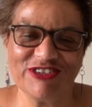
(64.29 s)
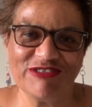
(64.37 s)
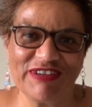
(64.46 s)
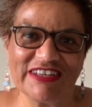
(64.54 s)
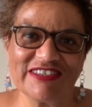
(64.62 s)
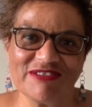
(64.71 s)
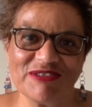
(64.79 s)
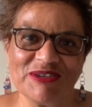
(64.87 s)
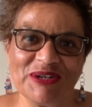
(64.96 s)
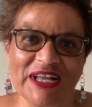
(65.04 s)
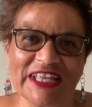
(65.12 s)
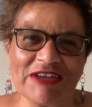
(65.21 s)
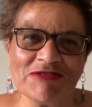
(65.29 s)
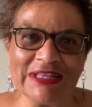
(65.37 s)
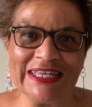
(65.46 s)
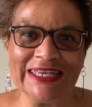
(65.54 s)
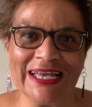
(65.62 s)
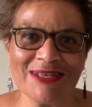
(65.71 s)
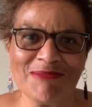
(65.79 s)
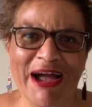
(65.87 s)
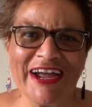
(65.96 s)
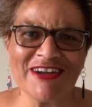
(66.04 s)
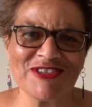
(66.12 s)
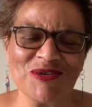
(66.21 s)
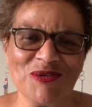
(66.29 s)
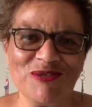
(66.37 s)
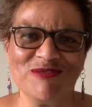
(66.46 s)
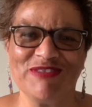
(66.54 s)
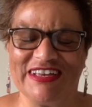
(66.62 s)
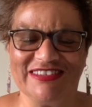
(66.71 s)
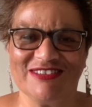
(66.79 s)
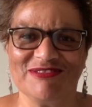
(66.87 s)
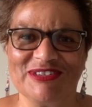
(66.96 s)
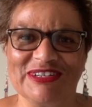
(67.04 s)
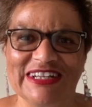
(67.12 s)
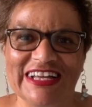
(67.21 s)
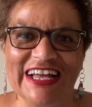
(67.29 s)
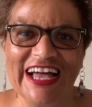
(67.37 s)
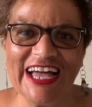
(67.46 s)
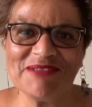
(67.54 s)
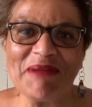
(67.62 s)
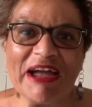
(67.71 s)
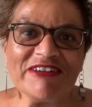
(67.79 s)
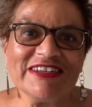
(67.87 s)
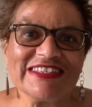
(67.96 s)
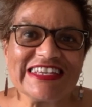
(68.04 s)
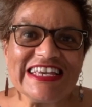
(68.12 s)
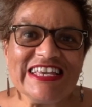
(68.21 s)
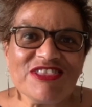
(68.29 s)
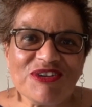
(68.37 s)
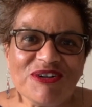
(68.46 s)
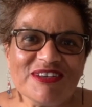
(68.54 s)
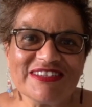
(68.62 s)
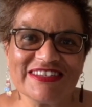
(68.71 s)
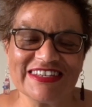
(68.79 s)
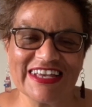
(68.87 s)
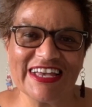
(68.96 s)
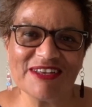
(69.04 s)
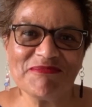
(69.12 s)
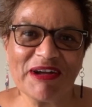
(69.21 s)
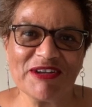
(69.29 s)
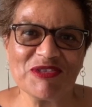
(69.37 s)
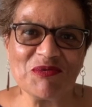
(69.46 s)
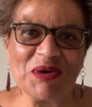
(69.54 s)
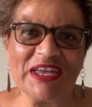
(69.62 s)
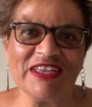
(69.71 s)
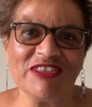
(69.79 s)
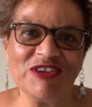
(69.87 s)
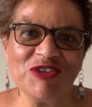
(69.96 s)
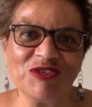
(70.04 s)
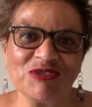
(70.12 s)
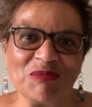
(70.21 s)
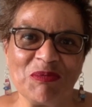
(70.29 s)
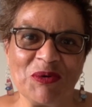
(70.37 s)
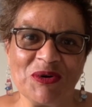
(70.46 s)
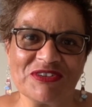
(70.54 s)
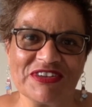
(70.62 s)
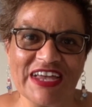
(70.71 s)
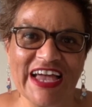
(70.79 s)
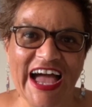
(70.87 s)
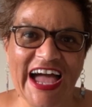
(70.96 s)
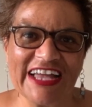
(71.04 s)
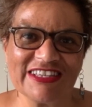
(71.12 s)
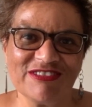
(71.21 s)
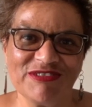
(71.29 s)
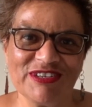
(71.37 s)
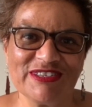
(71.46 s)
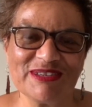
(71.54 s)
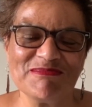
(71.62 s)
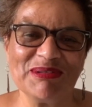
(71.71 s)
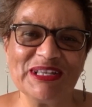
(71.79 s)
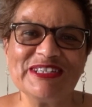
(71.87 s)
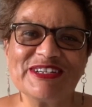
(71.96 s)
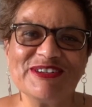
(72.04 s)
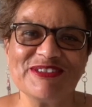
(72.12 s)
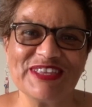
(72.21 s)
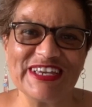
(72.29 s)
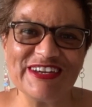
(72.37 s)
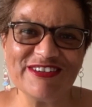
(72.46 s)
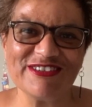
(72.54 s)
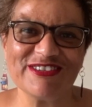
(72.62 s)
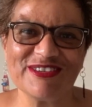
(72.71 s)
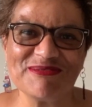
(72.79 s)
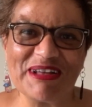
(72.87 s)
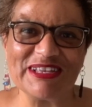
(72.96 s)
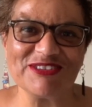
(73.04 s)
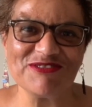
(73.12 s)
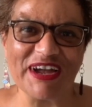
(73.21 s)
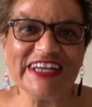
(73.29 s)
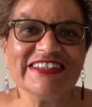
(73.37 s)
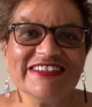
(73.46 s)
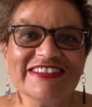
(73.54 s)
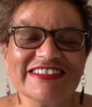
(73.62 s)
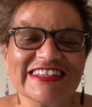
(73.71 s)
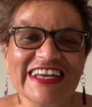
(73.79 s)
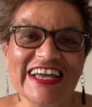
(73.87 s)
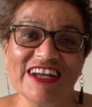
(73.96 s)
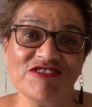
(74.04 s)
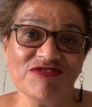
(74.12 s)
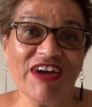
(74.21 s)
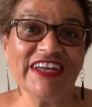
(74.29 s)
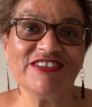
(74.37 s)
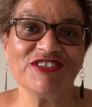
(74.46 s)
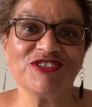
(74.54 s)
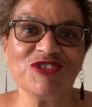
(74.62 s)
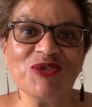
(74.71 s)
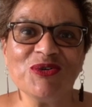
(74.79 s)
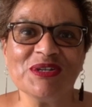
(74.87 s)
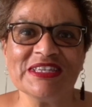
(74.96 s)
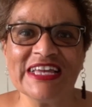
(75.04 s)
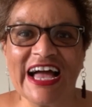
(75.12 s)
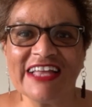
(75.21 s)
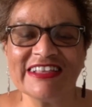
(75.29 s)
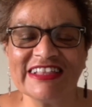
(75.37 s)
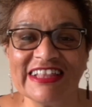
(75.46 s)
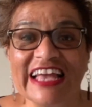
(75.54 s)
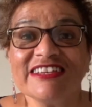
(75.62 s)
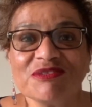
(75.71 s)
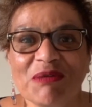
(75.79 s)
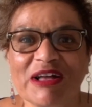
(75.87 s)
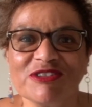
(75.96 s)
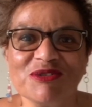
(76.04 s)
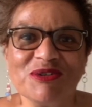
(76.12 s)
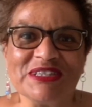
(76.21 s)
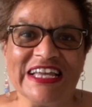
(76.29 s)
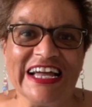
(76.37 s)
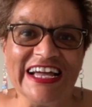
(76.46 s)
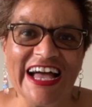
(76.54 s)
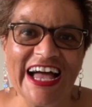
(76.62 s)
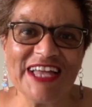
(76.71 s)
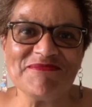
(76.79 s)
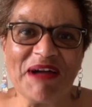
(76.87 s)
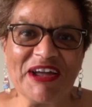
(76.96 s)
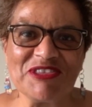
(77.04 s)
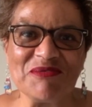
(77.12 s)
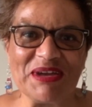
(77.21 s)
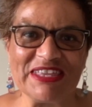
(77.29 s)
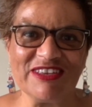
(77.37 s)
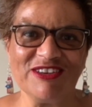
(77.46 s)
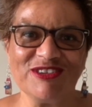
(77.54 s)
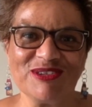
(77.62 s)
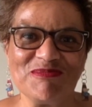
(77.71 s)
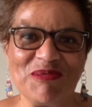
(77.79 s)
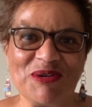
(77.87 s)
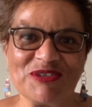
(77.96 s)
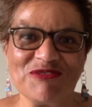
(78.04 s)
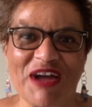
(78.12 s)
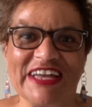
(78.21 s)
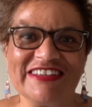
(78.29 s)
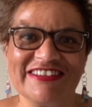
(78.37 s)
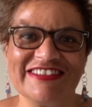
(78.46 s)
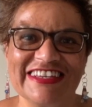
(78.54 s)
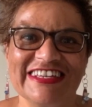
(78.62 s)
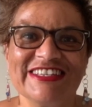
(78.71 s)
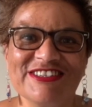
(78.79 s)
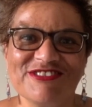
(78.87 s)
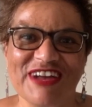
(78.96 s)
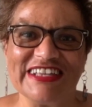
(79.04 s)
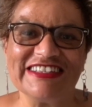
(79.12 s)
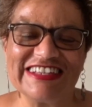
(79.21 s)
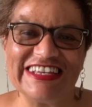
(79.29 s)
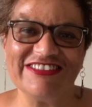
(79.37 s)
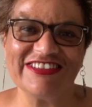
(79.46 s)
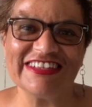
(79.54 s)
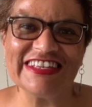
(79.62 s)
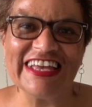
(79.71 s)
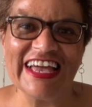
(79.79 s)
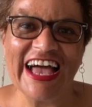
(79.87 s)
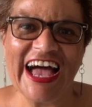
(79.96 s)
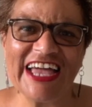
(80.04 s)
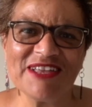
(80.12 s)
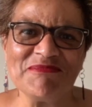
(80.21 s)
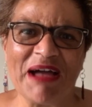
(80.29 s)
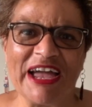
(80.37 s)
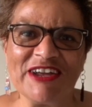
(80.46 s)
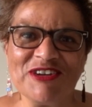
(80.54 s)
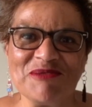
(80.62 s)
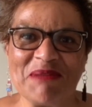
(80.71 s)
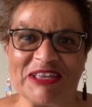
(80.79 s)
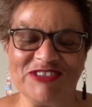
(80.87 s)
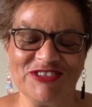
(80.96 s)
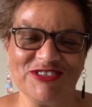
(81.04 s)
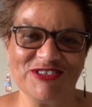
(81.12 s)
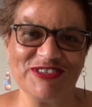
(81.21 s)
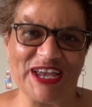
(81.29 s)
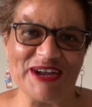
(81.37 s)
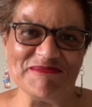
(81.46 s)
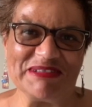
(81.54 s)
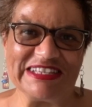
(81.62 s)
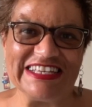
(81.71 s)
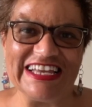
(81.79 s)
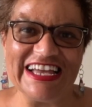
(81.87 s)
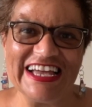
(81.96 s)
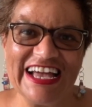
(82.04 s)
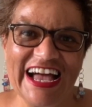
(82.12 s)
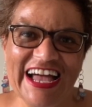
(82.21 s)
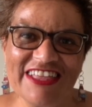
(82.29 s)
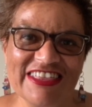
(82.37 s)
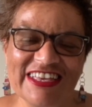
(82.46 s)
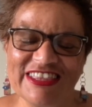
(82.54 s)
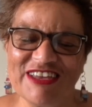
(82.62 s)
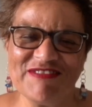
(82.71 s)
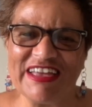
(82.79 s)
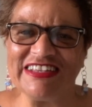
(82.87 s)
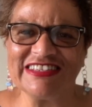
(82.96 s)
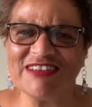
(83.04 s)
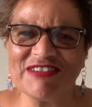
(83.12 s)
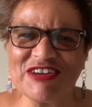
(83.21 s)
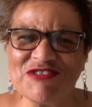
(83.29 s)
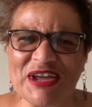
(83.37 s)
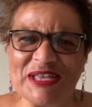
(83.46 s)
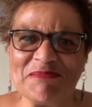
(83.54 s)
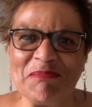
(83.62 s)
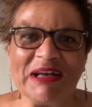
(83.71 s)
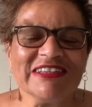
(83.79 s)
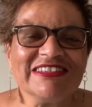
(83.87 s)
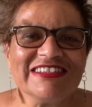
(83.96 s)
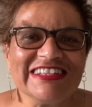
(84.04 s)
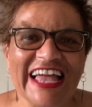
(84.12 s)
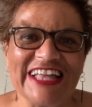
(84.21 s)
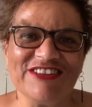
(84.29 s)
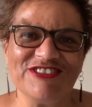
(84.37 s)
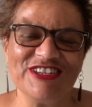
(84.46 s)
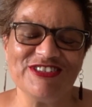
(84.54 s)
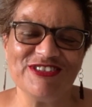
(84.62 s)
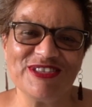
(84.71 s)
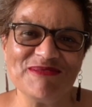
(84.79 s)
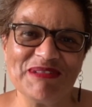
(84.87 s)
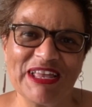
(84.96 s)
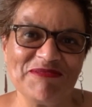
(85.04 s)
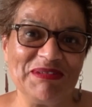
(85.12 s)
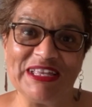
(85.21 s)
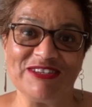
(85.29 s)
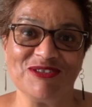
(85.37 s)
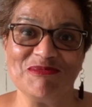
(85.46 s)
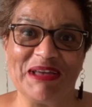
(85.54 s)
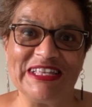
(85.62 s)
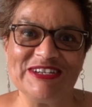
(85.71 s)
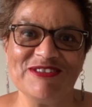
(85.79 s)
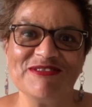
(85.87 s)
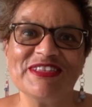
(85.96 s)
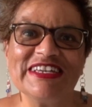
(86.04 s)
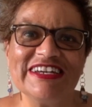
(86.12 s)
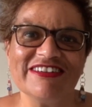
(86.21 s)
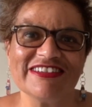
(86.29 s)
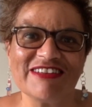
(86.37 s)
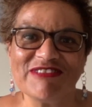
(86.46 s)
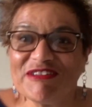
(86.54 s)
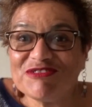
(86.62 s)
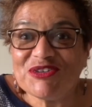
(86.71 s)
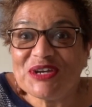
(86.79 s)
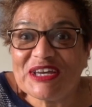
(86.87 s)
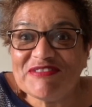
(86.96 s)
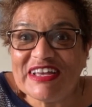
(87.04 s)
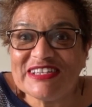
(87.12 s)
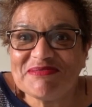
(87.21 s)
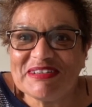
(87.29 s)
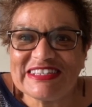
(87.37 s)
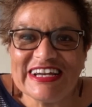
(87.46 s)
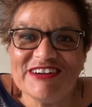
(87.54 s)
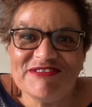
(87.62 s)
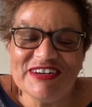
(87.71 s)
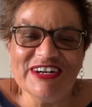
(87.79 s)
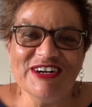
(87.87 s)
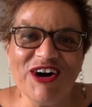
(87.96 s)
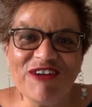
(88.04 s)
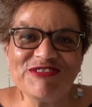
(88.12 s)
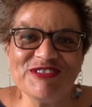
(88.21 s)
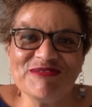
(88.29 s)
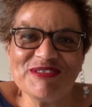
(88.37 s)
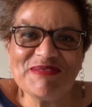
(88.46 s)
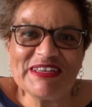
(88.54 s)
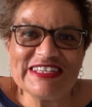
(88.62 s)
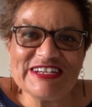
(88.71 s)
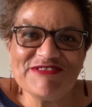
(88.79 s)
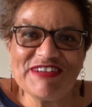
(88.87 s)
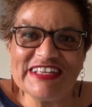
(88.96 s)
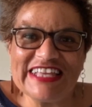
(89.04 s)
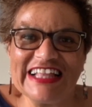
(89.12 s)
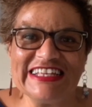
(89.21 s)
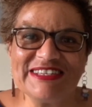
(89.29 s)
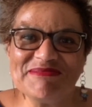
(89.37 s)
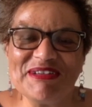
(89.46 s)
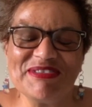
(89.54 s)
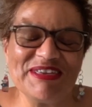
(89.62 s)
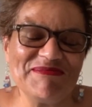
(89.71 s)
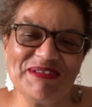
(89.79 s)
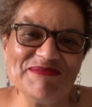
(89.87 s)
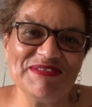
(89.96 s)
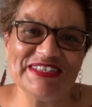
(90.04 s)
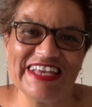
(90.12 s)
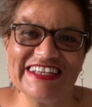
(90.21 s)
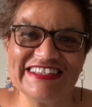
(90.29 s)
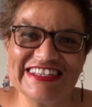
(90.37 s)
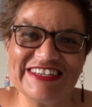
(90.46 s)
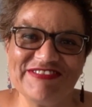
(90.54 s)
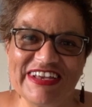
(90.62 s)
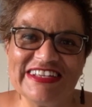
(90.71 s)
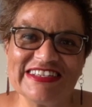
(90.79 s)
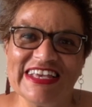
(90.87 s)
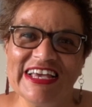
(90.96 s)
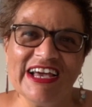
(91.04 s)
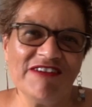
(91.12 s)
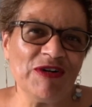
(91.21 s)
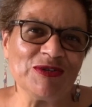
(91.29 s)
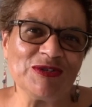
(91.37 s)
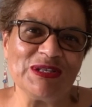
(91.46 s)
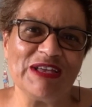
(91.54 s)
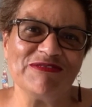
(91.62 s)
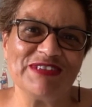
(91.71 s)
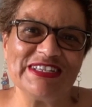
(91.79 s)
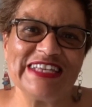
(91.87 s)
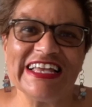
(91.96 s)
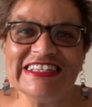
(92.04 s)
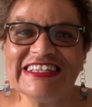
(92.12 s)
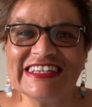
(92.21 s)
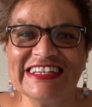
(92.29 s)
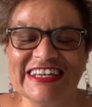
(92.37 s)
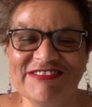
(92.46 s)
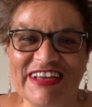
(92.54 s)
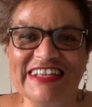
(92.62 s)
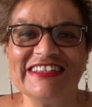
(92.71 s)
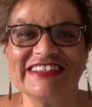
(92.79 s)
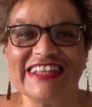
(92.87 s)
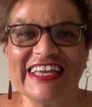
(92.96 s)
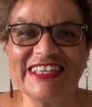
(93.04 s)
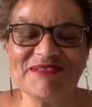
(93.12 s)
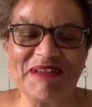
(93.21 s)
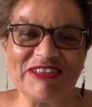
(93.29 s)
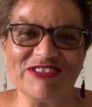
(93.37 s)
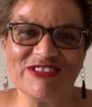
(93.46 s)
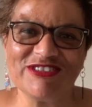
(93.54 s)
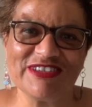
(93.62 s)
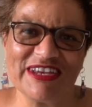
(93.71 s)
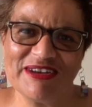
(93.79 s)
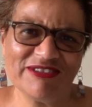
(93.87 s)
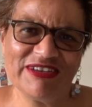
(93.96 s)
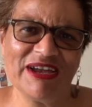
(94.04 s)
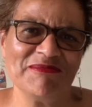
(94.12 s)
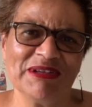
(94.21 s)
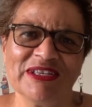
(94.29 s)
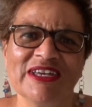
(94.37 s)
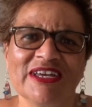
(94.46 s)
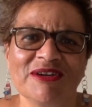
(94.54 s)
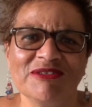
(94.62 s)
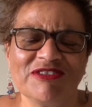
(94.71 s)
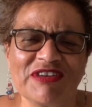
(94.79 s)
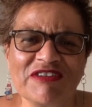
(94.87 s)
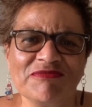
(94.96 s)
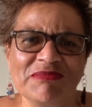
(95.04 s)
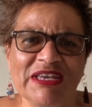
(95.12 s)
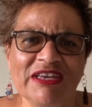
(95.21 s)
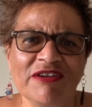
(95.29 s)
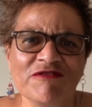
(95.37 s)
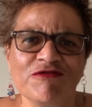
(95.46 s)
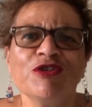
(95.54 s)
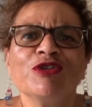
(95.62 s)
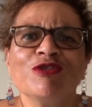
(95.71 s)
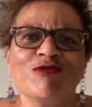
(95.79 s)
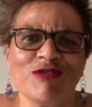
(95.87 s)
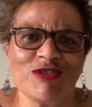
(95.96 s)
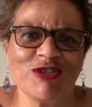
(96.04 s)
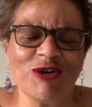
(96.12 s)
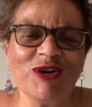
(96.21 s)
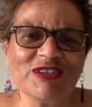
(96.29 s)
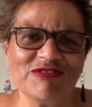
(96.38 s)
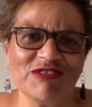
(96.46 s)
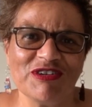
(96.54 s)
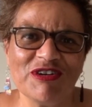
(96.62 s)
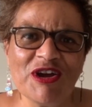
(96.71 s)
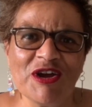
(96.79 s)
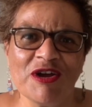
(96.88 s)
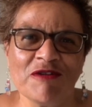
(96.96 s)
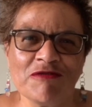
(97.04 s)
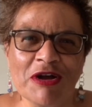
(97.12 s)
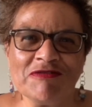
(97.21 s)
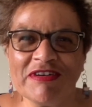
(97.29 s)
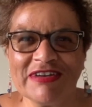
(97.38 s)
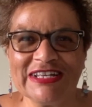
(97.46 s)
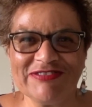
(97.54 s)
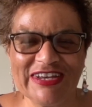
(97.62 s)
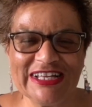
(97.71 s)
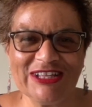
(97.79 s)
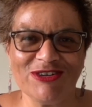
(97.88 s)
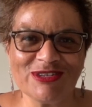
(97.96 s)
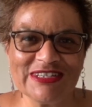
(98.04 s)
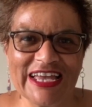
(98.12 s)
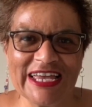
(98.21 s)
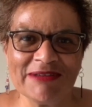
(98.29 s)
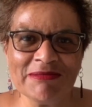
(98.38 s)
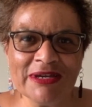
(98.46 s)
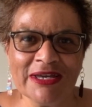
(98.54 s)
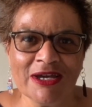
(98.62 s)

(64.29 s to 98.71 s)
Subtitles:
Festival and I really admire the whole festival. I admire its ethos, I admire the way that you support activists and political thinkers as well as writers, writers known and less well known. I admire the way that you support writers in translation. I admire your Manchester sermon. I think the events have a great buzz and energy to them, and I've been at so many over the years. I've loved doing events myself, often with my dear friend Ali Smith. They've been fantastic events. I've also loved attending events like the Manchester Sermon, which have given me food for thought for a very, very long time.